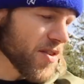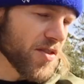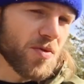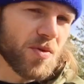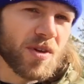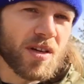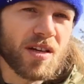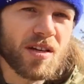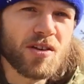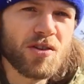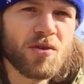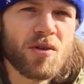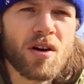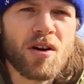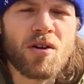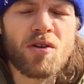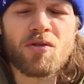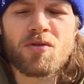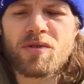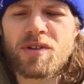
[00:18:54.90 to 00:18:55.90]
this. We can do
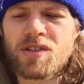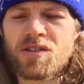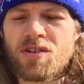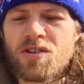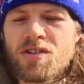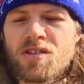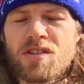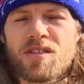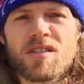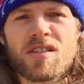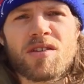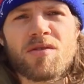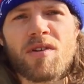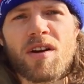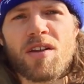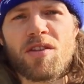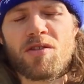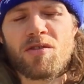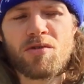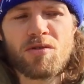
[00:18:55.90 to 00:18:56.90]
our own research and see
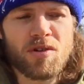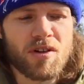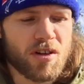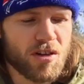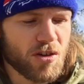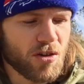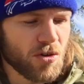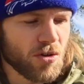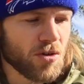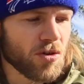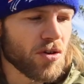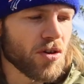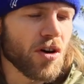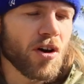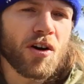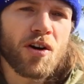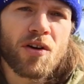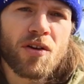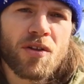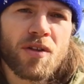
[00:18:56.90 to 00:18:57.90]
right through it. Google
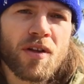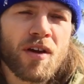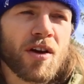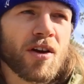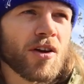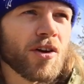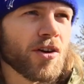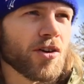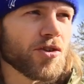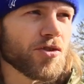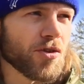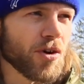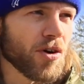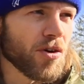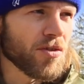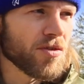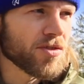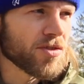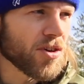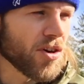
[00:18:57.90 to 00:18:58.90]
Earth,
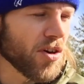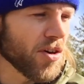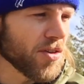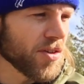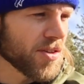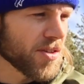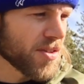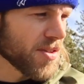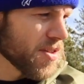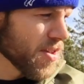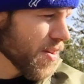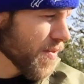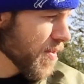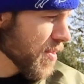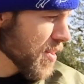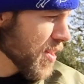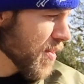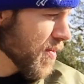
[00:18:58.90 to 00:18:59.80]
drones, all this stuff is